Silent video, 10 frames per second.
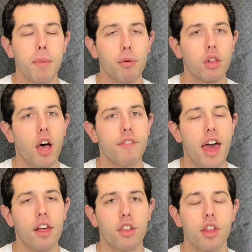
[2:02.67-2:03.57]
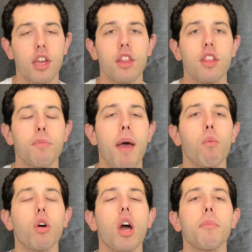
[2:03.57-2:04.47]
People love LXT. This bat
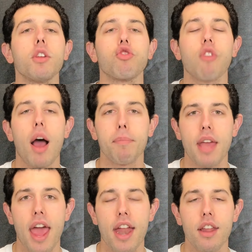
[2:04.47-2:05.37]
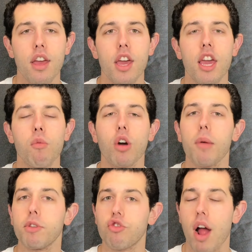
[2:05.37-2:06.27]
will come in drop 10, it will
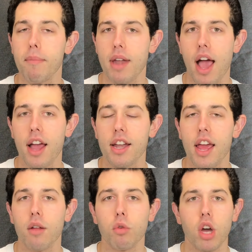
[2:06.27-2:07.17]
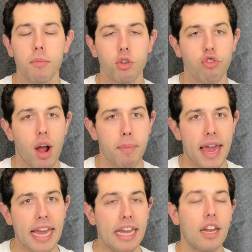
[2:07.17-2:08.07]
come in drop 9, and it will come in drop
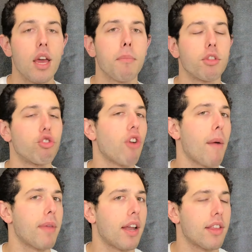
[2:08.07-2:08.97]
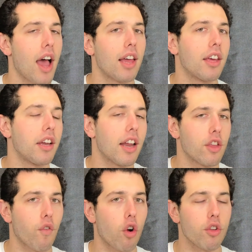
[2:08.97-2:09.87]
8. But the drop 10 is highlighted
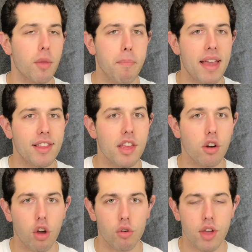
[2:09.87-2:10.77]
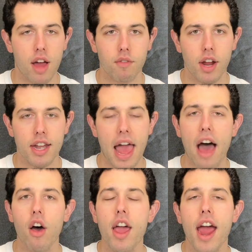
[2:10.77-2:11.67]
as far as the best deal goes on right
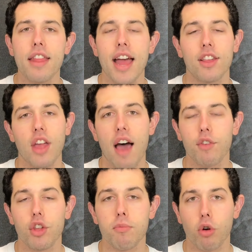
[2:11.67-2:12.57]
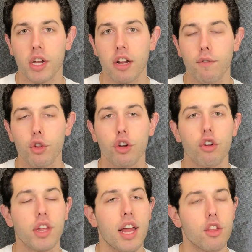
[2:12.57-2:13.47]
now. And that's obviously more geared for the
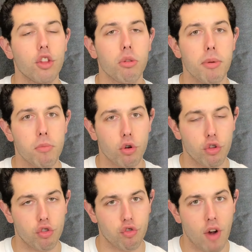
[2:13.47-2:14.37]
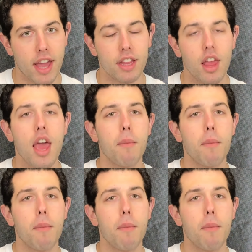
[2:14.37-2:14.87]
girl that has a little bit more strength.